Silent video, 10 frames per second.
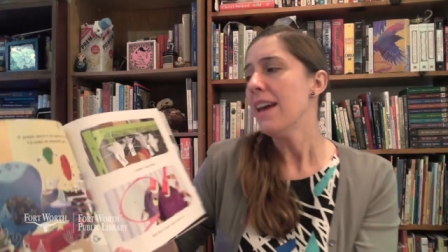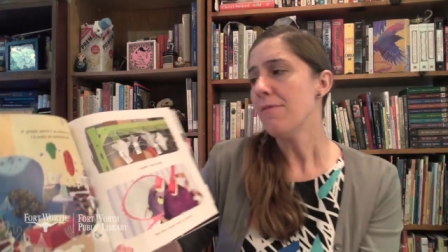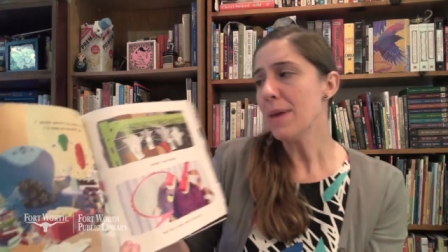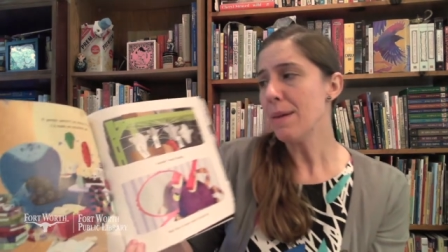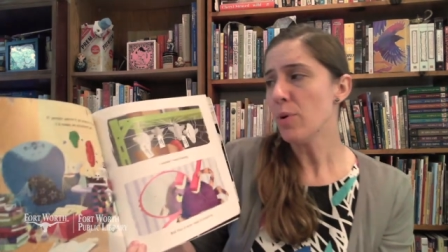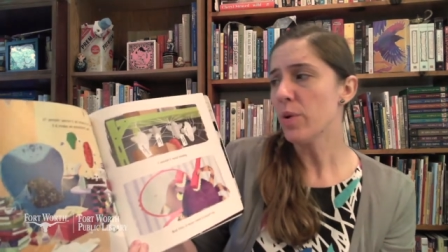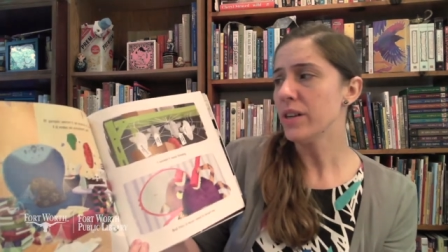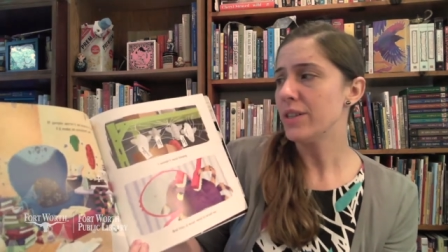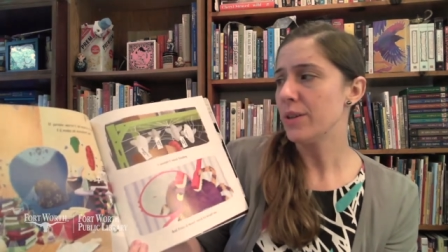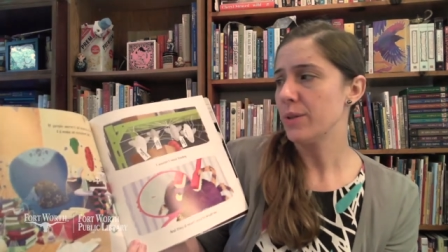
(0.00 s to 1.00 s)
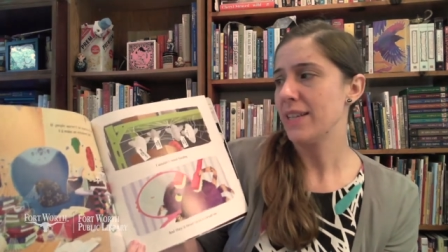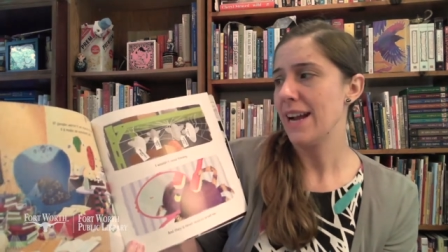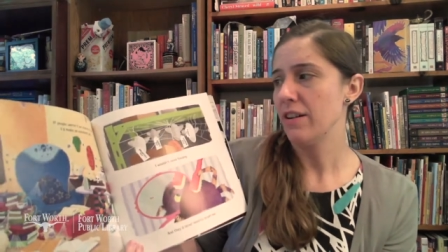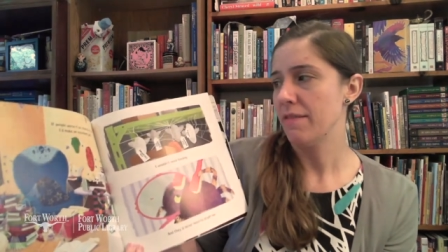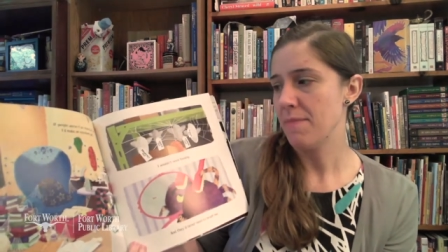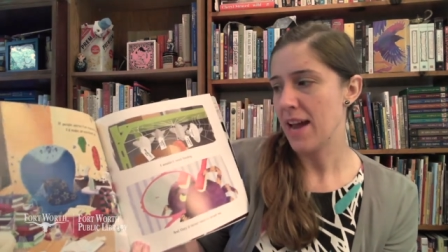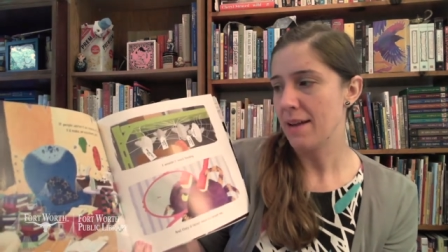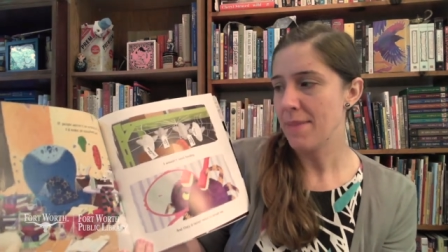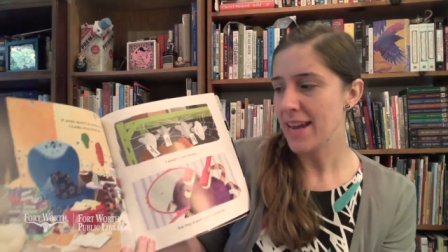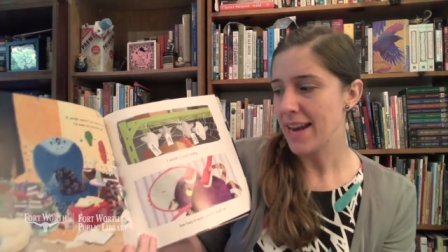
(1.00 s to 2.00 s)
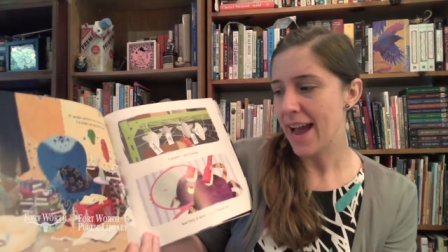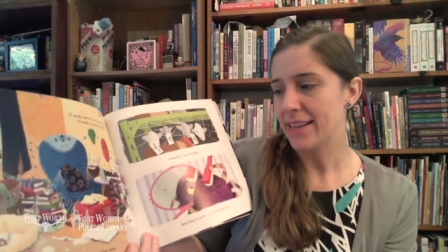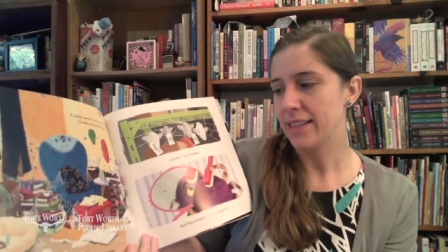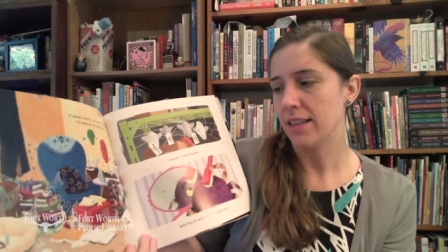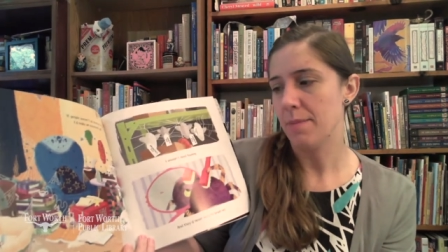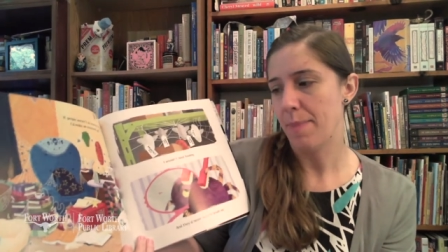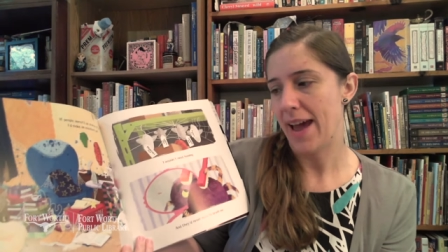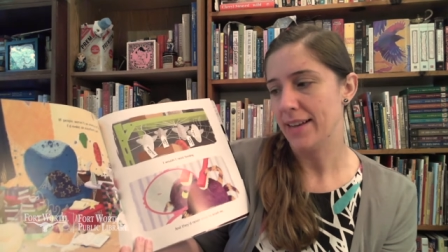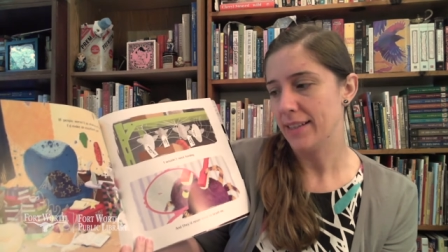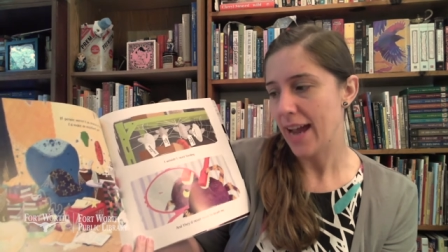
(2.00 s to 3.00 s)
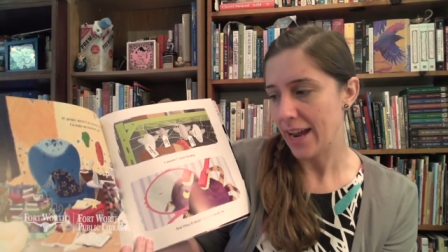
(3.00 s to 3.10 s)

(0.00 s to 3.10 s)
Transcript: If people weren't so scared of me, I'd make an excellent pet.